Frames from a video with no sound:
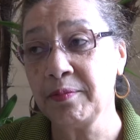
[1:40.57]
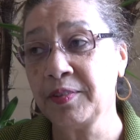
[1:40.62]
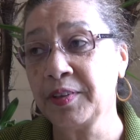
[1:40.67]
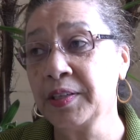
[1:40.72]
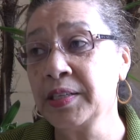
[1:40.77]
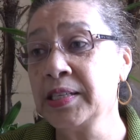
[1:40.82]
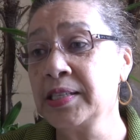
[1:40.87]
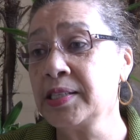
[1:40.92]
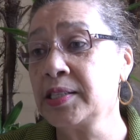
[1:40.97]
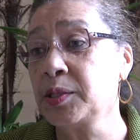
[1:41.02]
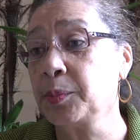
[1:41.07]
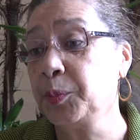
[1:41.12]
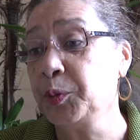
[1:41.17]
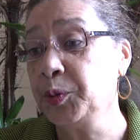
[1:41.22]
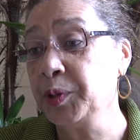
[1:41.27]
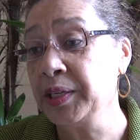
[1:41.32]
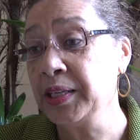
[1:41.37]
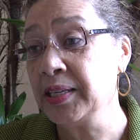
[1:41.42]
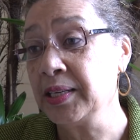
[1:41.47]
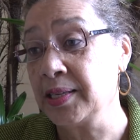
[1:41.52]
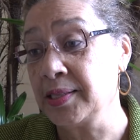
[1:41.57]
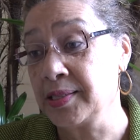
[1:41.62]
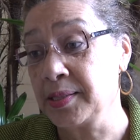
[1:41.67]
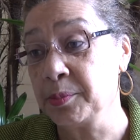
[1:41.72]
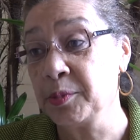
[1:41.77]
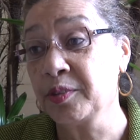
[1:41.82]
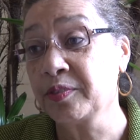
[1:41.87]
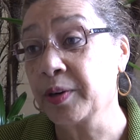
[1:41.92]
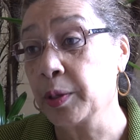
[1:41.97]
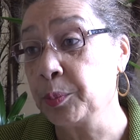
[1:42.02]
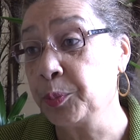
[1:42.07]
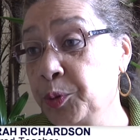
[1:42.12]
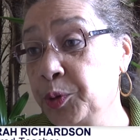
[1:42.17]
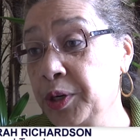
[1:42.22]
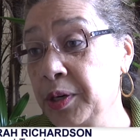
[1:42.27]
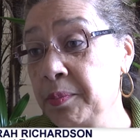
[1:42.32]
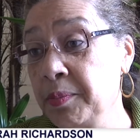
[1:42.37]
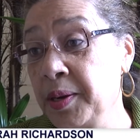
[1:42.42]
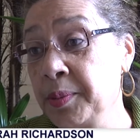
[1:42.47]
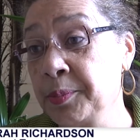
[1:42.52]
Very disappointed in some of our
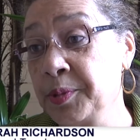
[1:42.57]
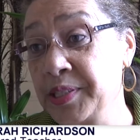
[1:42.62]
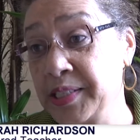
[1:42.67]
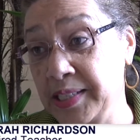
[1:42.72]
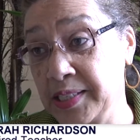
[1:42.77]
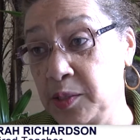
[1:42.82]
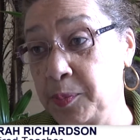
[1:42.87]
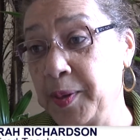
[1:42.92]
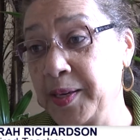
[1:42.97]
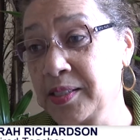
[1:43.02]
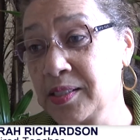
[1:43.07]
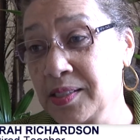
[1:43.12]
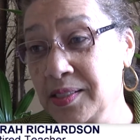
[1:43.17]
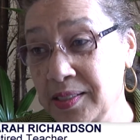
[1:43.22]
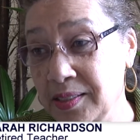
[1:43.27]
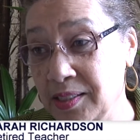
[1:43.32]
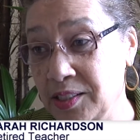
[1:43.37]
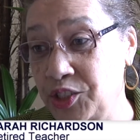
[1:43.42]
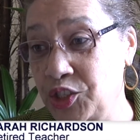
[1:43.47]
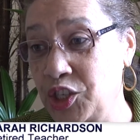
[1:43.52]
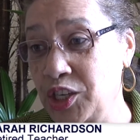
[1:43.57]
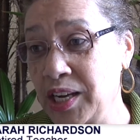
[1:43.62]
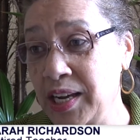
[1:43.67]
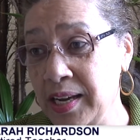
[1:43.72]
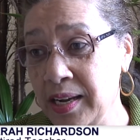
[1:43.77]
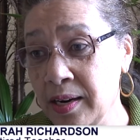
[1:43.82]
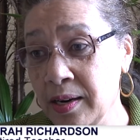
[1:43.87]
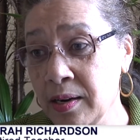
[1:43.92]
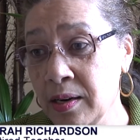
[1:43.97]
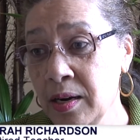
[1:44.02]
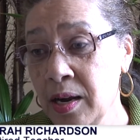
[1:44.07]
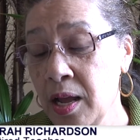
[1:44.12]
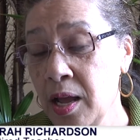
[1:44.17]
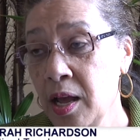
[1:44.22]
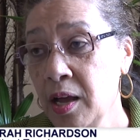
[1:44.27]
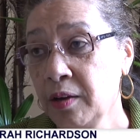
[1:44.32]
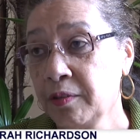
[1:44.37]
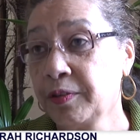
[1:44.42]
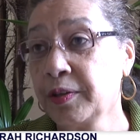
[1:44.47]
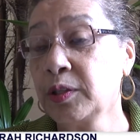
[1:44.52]
board members, especially the chair,
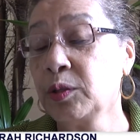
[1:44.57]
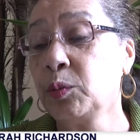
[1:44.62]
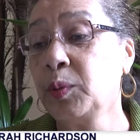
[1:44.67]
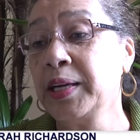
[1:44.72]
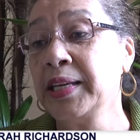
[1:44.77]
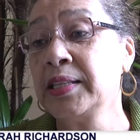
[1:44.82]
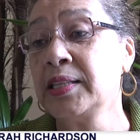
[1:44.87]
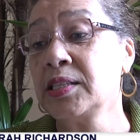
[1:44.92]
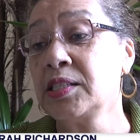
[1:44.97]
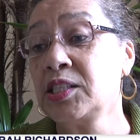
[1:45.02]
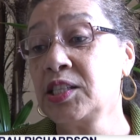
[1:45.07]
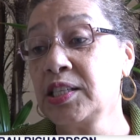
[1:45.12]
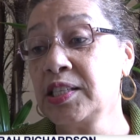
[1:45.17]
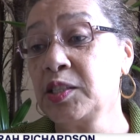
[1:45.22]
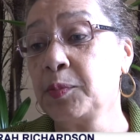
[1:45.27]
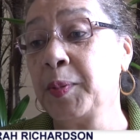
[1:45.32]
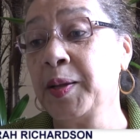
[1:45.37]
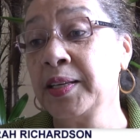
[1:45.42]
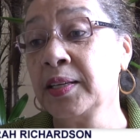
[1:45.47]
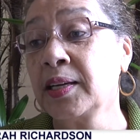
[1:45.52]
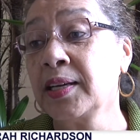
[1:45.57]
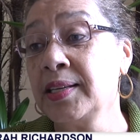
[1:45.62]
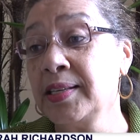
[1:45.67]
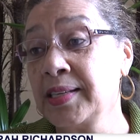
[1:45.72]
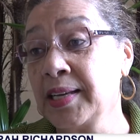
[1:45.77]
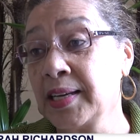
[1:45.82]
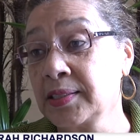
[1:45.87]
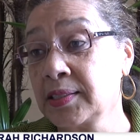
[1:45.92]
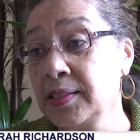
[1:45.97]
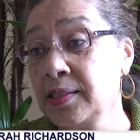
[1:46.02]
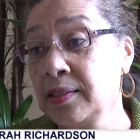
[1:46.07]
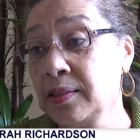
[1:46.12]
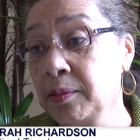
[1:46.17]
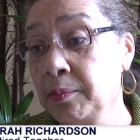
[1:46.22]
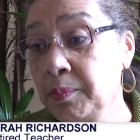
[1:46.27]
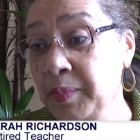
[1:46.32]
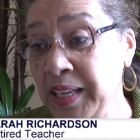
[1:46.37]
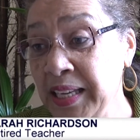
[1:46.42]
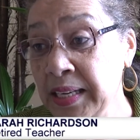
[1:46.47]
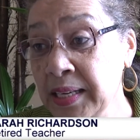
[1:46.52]
for the way that she's been conducting
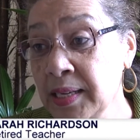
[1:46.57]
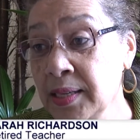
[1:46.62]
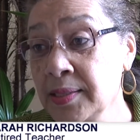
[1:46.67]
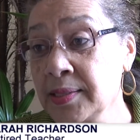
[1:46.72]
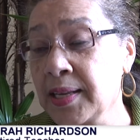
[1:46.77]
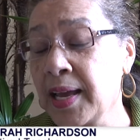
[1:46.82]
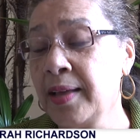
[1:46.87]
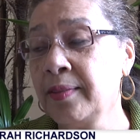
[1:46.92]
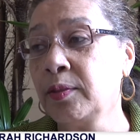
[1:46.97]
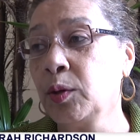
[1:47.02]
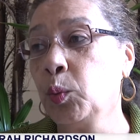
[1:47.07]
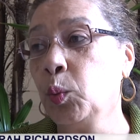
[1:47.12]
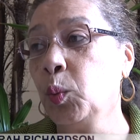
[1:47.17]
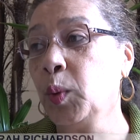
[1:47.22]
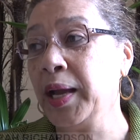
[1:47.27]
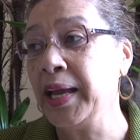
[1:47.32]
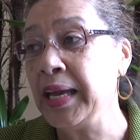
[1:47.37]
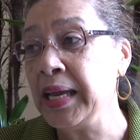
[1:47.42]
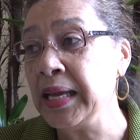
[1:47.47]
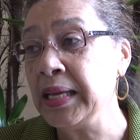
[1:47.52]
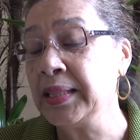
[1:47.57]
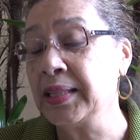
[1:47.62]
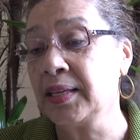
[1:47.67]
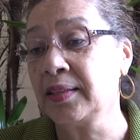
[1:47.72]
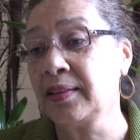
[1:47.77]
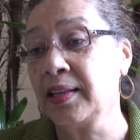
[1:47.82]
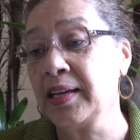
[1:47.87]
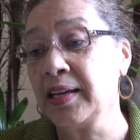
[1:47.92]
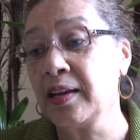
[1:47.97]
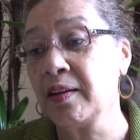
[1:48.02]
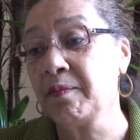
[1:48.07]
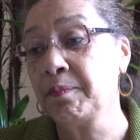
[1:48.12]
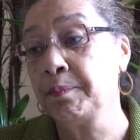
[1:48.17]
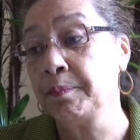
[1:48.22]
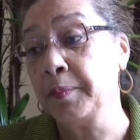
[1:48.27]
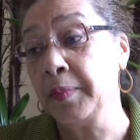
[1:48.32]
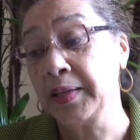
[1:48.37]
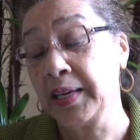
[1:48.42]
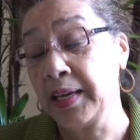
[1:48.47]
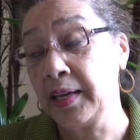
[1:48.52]
the meetings and the way that they
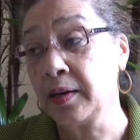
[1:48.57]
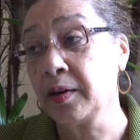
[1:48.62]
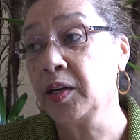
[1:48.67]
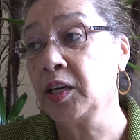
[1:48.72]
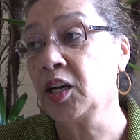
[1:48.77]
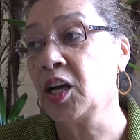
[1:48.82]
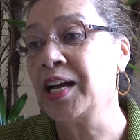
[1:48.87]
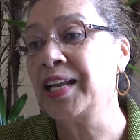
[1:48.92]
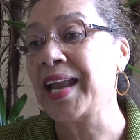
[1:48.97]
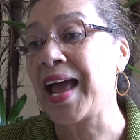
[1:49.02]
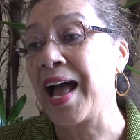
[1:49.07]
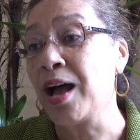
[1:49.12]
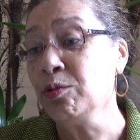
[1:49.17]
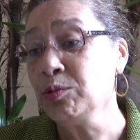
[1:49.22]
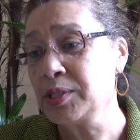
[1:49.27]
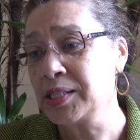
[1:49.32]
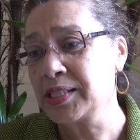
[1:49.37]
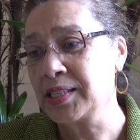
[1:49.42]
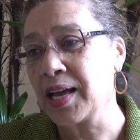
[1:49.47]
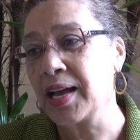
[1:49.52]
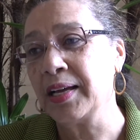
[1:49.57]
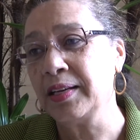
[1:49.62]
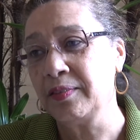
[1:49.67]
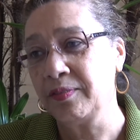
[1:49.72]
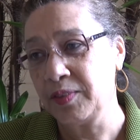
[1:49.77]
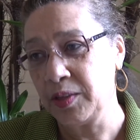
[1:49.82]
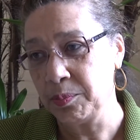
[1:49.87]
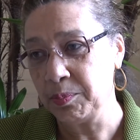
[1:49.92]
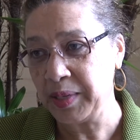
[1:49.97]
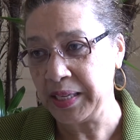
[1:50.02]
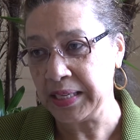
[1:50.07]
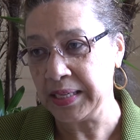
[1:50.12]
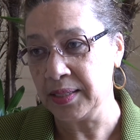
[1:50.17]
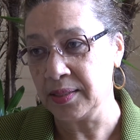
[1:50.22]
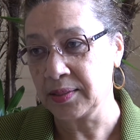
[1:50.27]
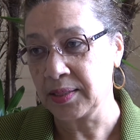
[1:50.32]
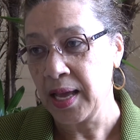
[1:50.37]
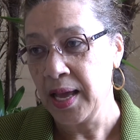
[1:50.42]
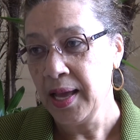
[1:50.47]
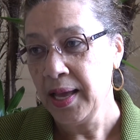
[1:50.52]
have carried on outside of the
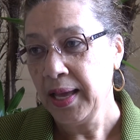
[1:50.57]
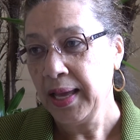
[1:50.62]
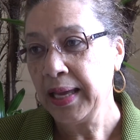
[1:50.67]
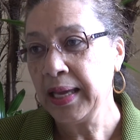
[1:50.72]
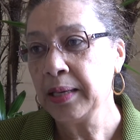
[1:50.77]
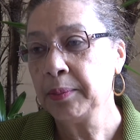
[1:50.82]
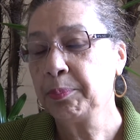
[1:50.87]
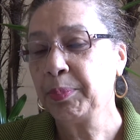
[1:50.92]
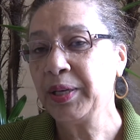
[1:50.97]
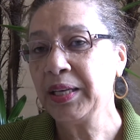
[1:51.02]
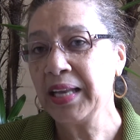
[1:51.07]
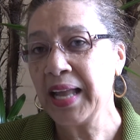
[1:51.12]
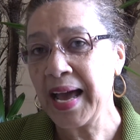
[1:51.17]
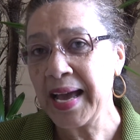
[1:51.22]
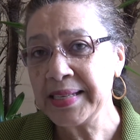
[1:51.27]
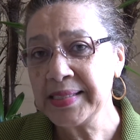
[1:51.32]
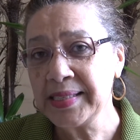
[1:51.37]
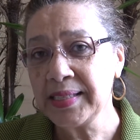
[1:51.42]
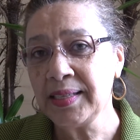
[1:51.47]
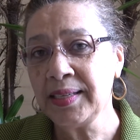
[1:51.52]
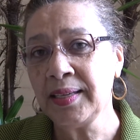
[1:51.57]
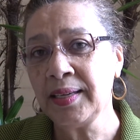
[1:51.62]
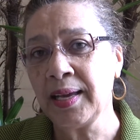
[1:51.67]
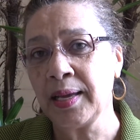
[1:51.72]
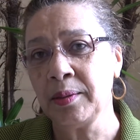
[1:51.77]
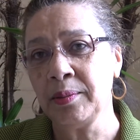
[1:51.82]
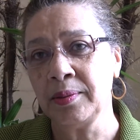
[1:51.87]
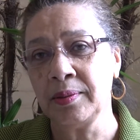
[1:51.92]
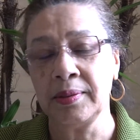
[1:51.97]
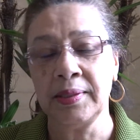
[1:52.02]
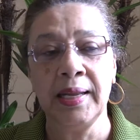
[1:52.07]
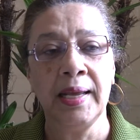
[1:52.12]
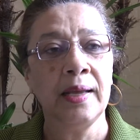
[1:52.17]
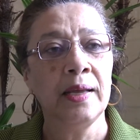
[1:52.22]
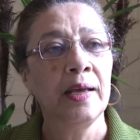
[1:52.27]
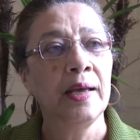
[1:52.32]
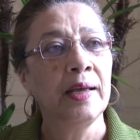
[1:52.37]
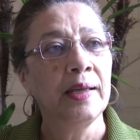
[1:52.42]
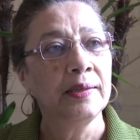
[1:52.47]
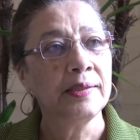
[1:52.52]
meetings and plotting
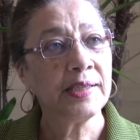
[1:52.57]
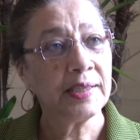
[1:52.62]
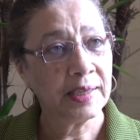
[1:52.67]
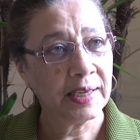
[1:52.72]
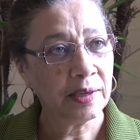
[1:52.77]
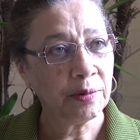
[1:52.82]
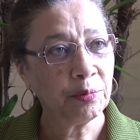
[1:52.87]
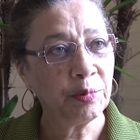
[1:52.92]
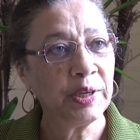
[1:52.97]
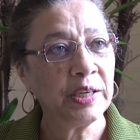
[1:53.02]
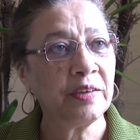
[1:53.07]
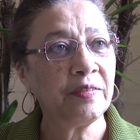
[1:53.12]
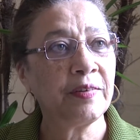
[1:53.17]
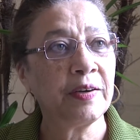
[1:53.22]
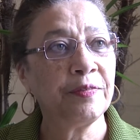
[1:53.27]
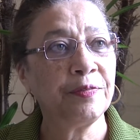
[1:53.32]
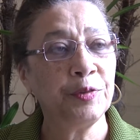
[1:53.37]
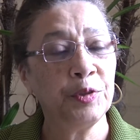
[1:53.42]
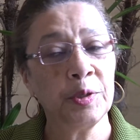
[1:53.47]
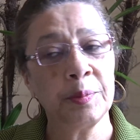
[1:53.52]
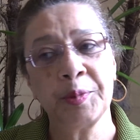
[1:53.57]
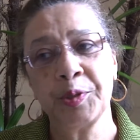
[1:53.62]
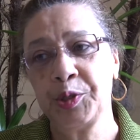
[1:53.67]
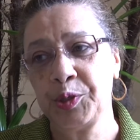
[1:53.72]
get rid of our former